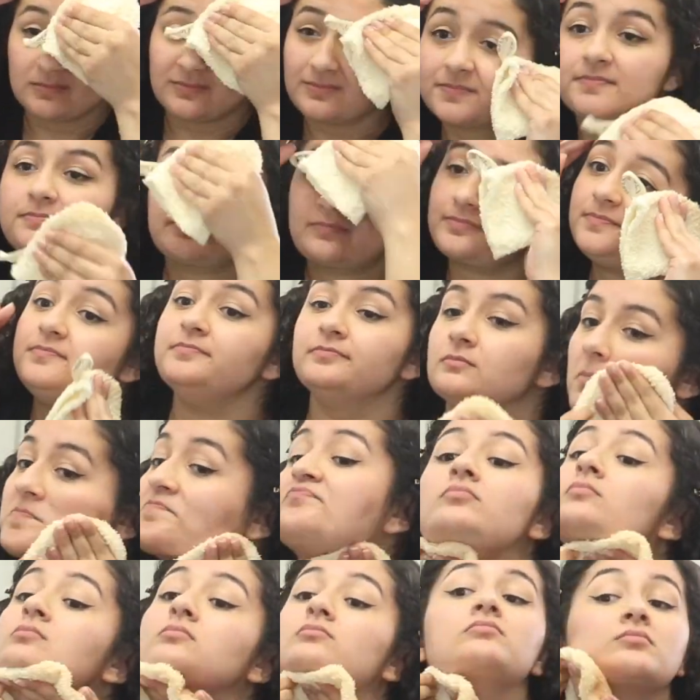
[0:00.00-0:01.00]
of this
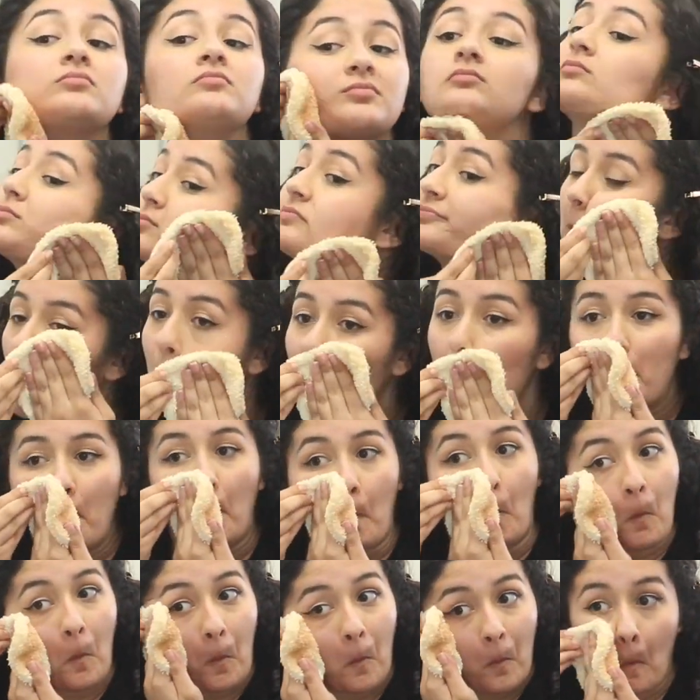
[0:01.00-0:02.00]
entire box for me,
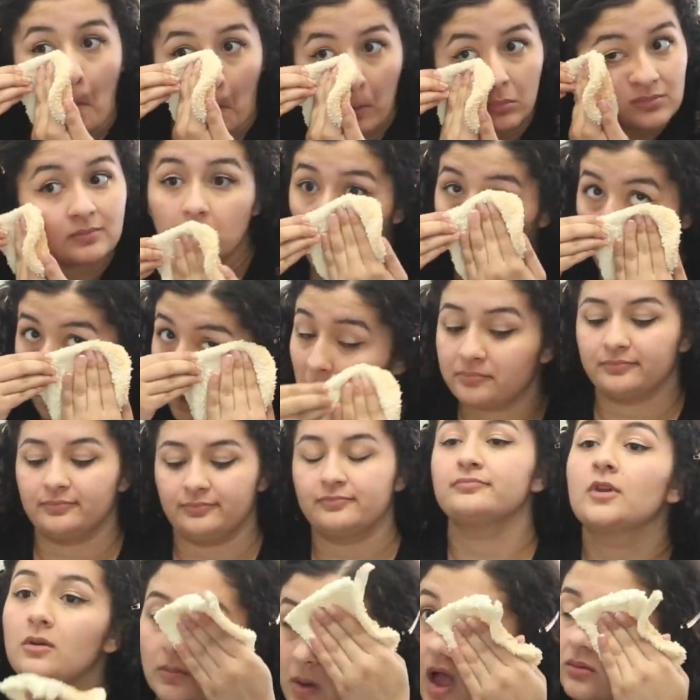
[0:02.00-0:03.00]
which is
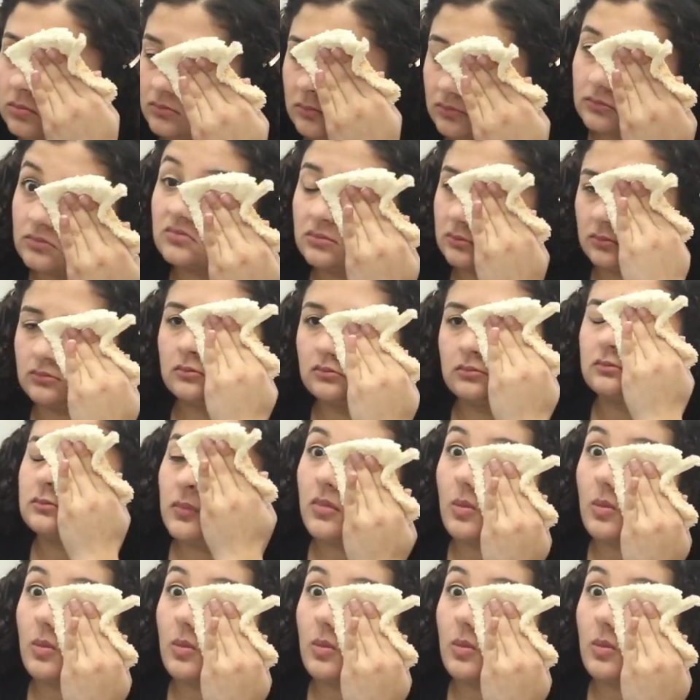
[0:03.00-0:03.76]
this makeup remover